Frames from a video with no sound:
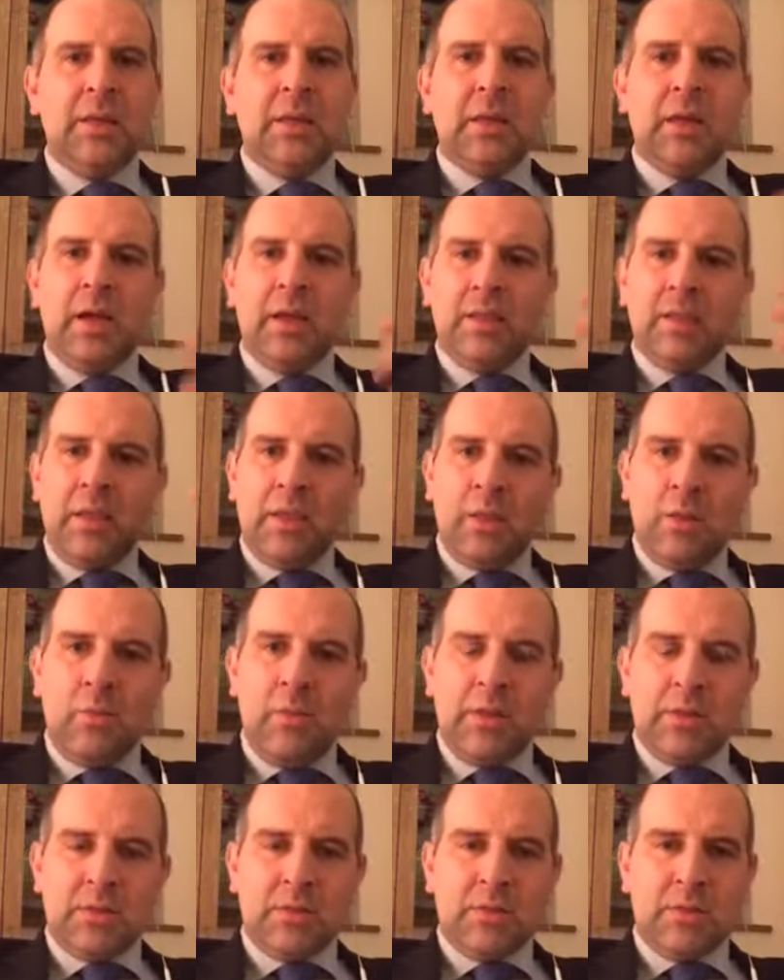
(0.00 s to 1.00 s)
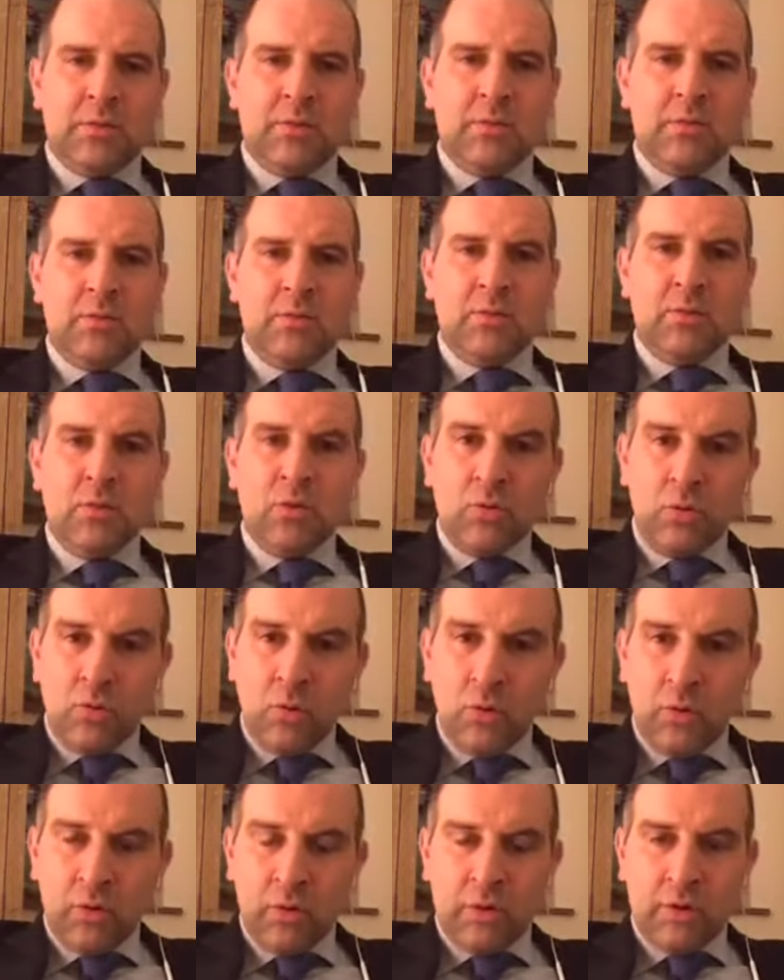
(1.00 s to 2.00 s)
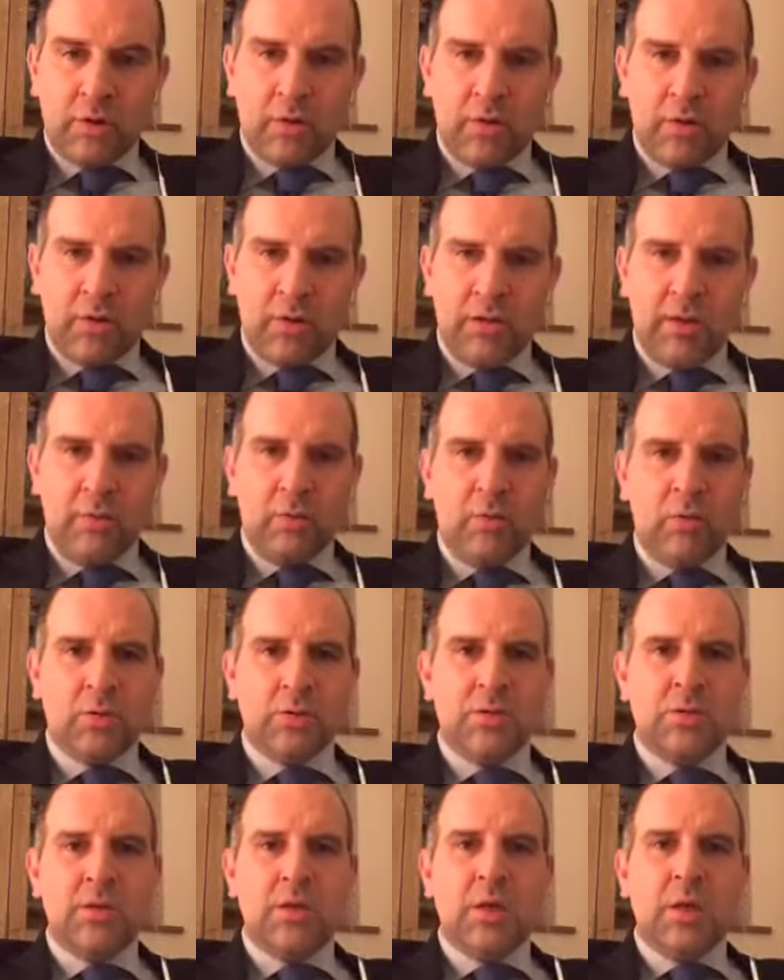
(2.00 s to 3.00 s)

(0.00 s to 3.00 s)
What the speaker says: And then you went to New York, I think it was,